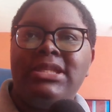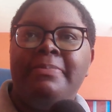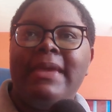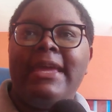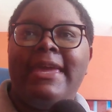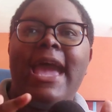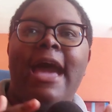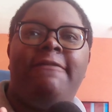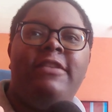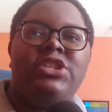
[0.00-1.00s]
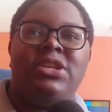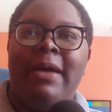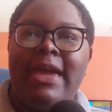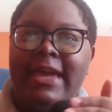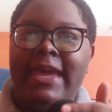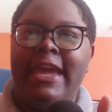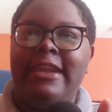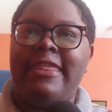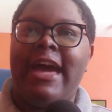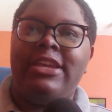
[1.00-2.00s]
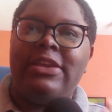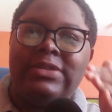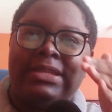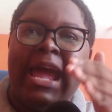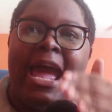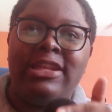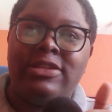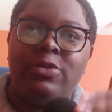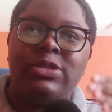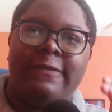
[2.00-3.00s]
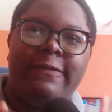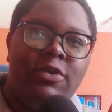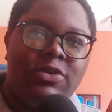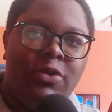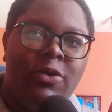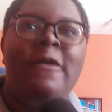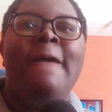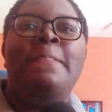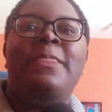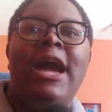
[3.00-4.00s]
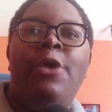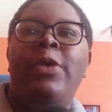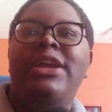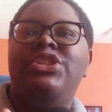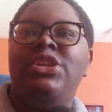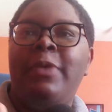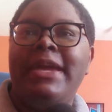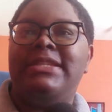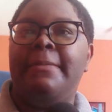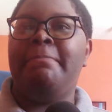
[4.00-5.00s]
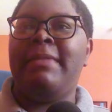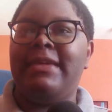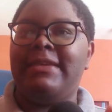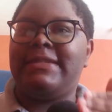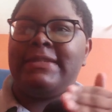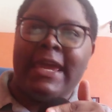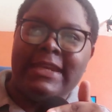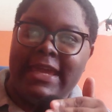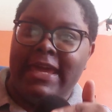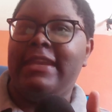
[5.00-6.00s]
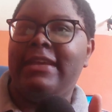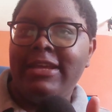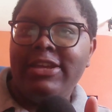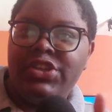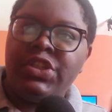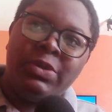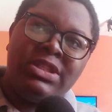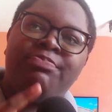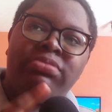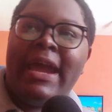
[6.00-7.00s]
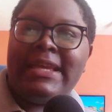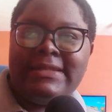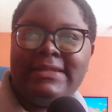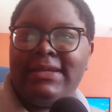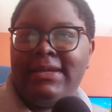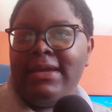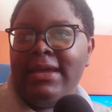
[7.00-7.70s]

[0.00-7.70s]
was being catfished by a kid that used Hanto's photo, and when she went to meet said kid, she was pressed.